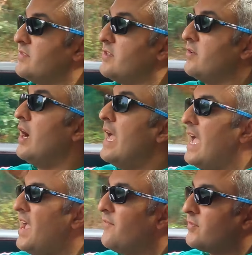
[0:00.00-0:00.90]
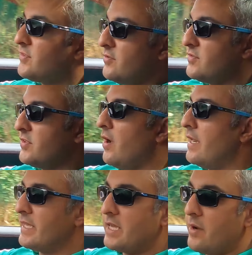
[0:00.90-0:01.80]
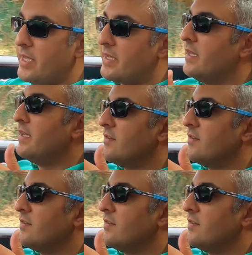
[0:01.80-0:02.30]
So you're ever so slightly going